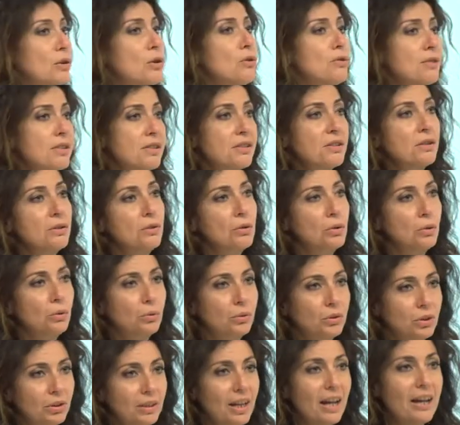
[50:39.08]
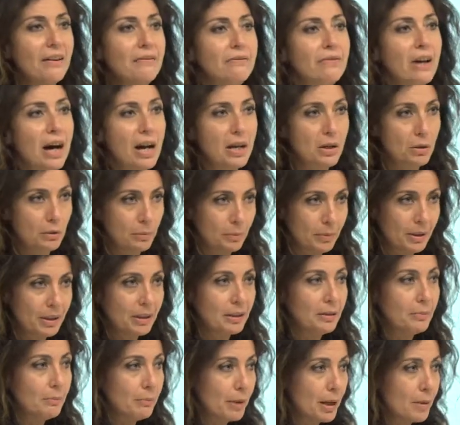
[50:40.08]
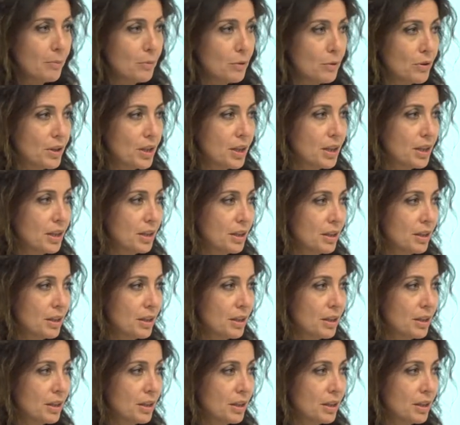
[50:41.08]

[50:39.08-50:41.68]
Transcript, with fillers: constitute the environment memory.